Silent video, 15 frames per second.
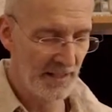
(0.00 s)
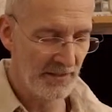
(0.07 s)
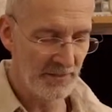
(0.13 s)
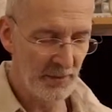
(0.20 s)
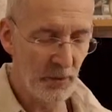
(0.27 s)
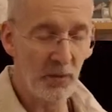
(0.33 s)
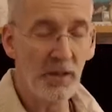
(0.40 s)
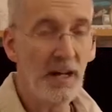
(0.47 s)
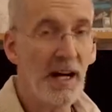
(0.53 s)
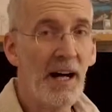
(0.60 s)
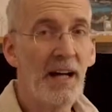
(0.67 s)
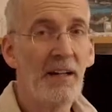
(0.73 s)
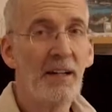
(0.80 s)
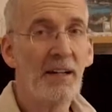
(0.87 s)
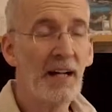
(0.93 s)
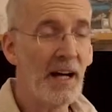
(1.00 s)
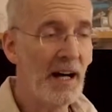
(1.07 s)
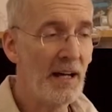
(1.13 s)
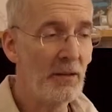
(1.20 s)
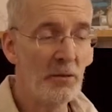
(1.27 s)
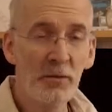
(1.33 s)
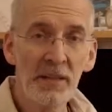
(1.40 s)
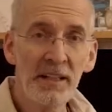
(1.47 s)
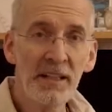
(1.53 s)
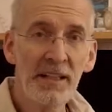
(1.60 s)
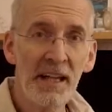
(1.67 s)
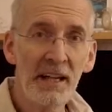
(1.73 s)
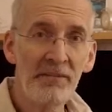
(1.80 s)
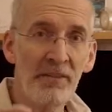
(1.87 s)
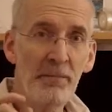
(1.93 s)
so I
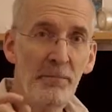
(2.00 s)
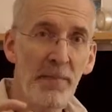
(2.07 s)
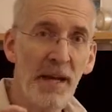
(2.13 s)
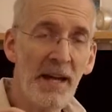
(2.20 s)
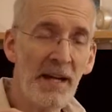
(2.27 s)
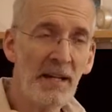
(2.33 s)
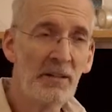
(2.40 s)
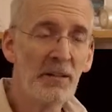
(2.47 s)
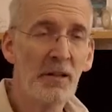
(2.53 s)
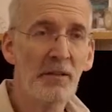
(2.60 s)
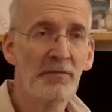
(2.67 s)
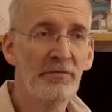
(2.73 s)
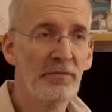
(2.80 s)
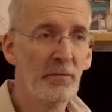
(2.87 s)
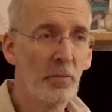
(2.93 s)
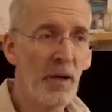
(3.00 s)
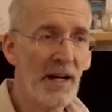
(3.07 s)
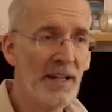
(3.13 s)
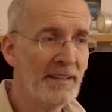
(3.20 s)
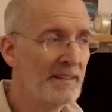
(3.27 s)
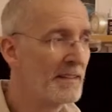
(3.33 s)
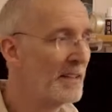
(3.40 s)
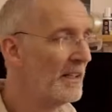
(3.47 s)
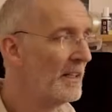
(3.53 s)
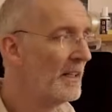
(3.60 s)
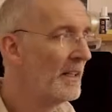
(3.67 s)
really have a pair of white